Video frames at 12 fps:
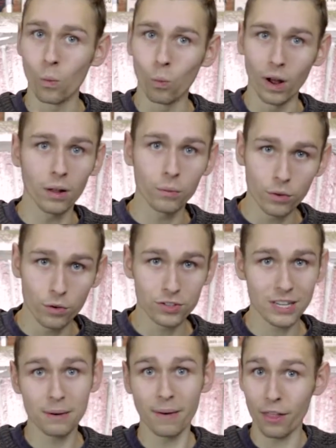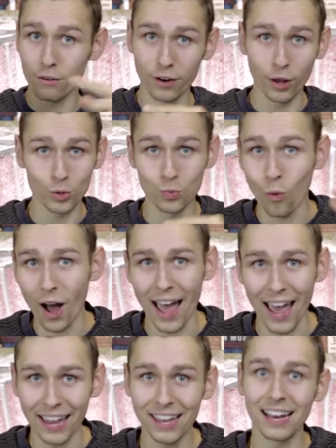Well, you've seen in my other videos
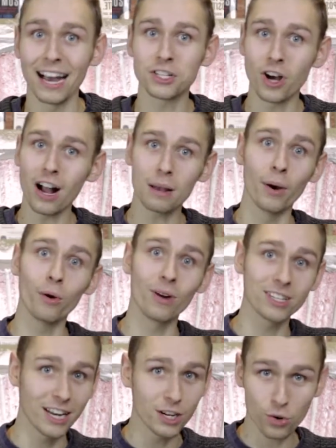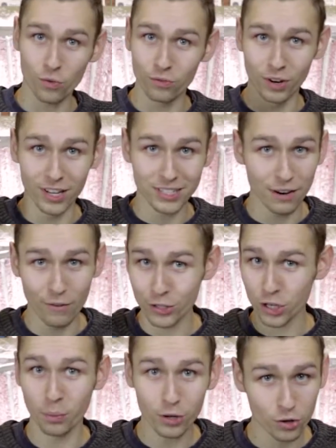why I talk about residential real estate
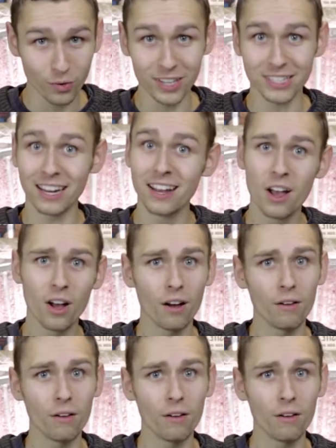versus commercial real estate